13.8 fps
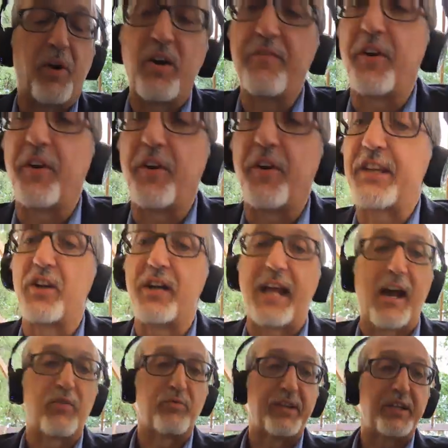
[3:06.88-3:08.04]
As part of our
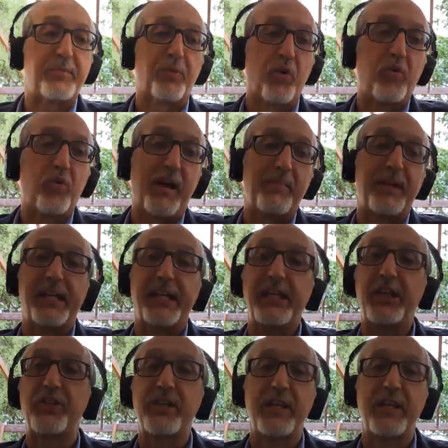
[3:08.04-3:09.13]
lecture and outreach programming,